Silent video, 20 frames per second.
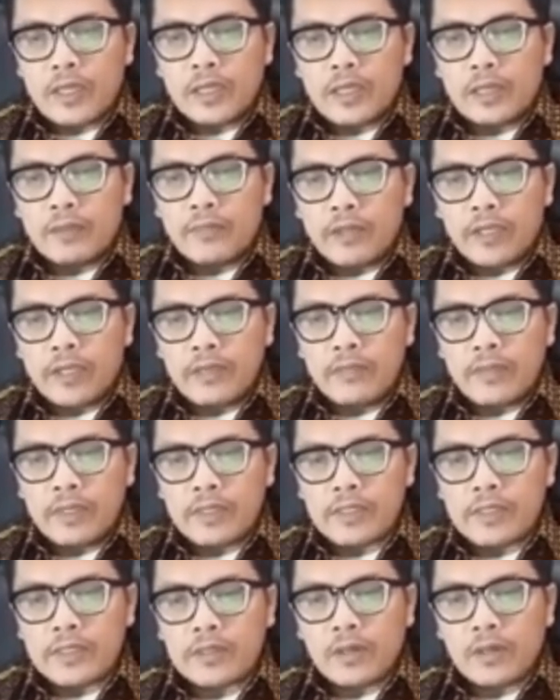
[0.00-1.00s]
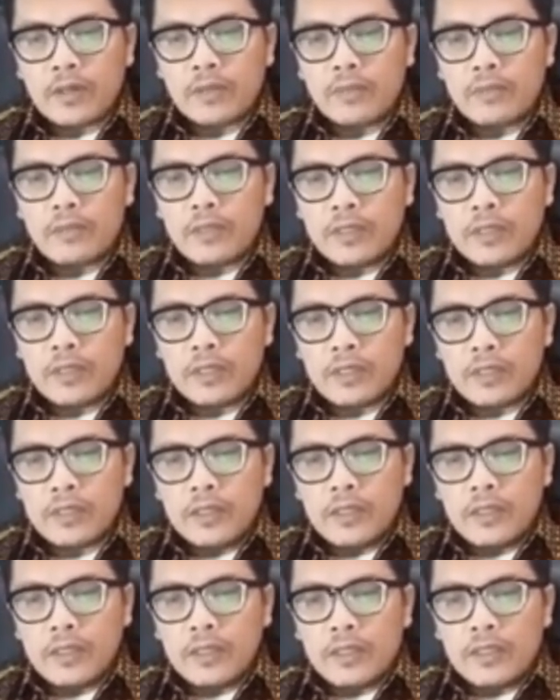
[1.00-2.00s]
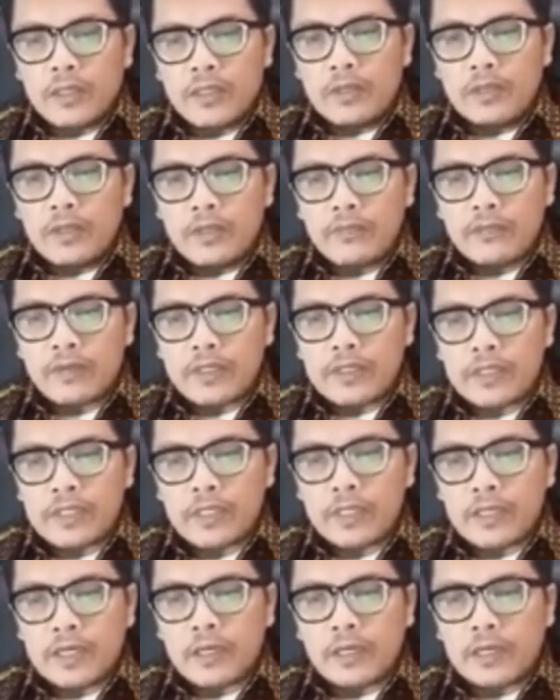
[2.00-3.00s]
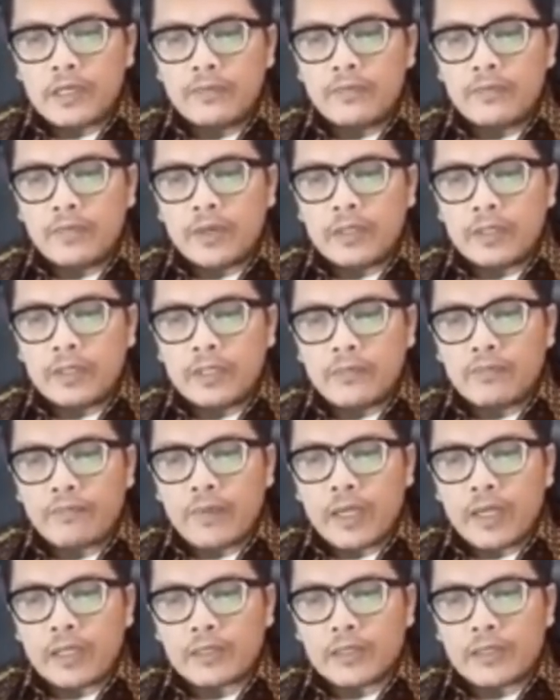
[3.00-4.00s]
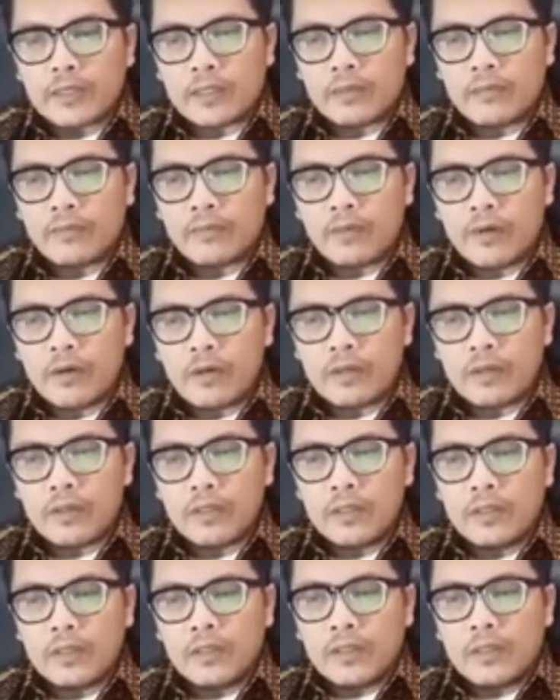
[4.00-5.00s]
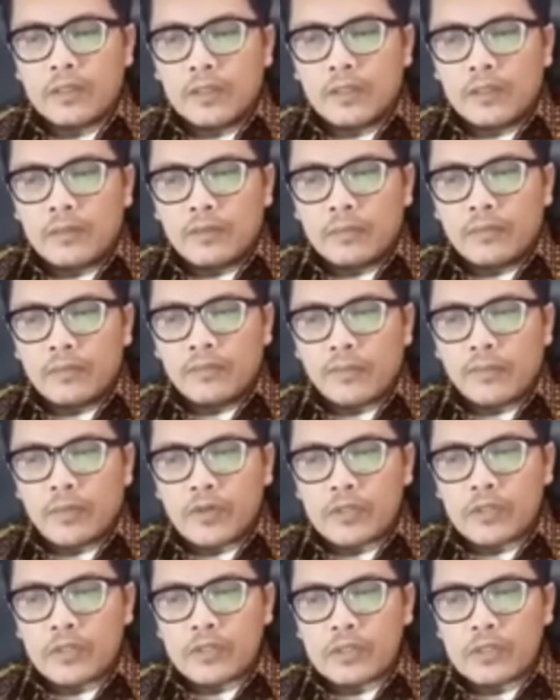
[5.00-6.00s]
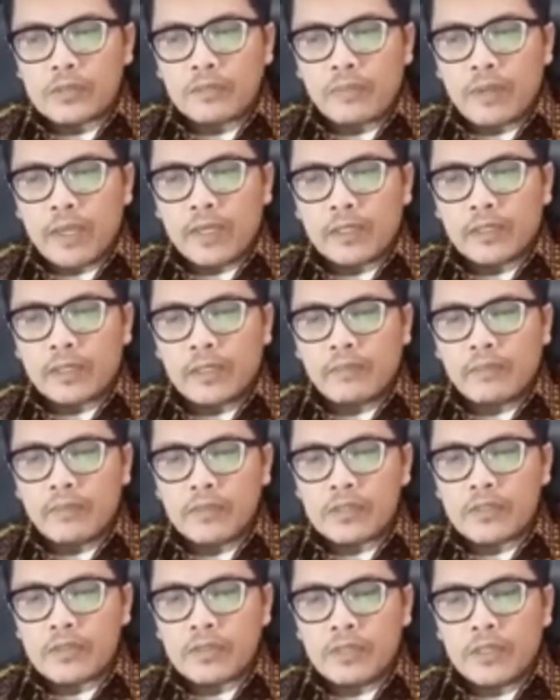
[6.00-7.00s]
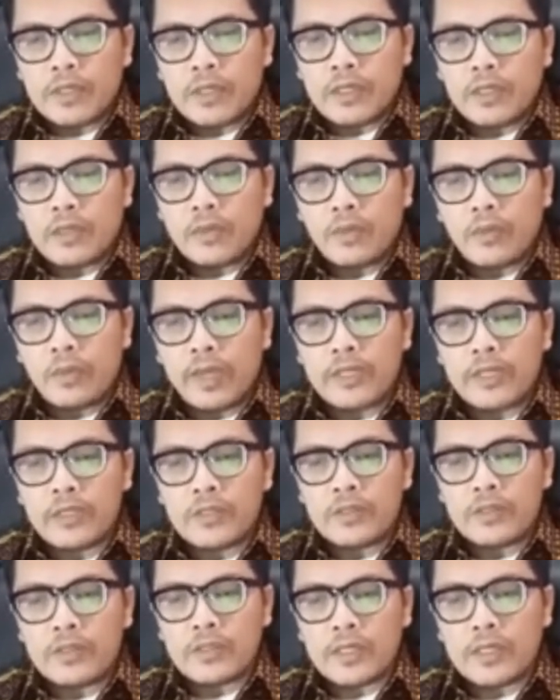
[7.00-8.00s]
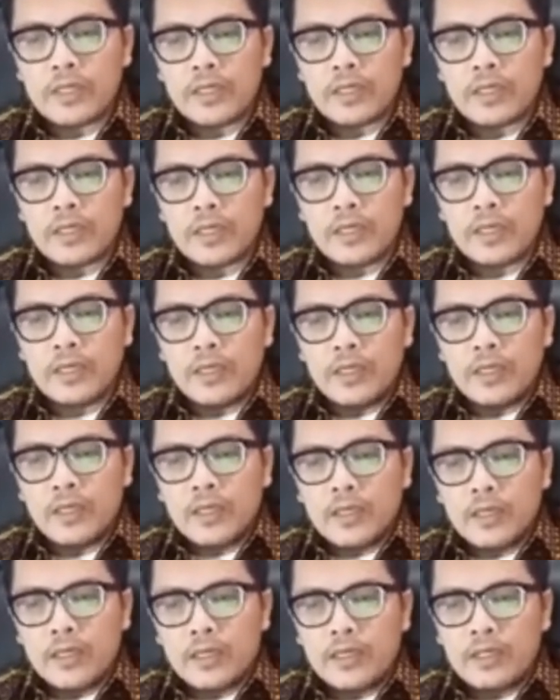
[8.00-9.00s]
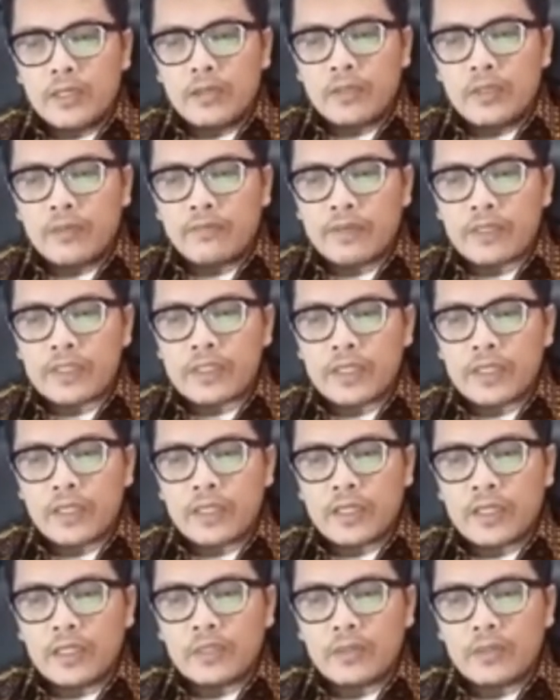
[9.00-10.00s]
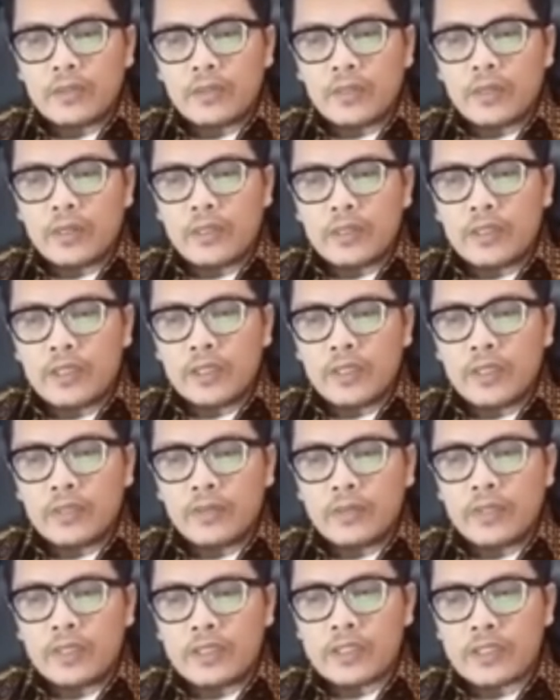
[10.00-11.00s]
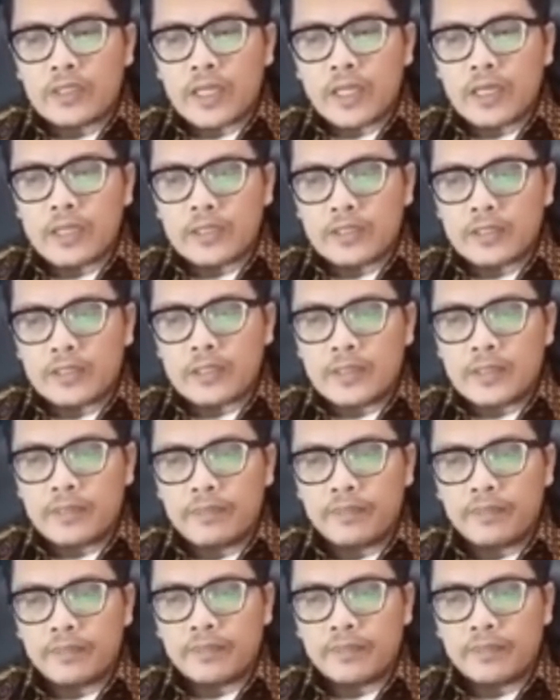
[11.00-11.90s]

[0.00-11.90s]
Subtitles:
and the image of the university are important factors for prospective students when choosing a university to continue their studies.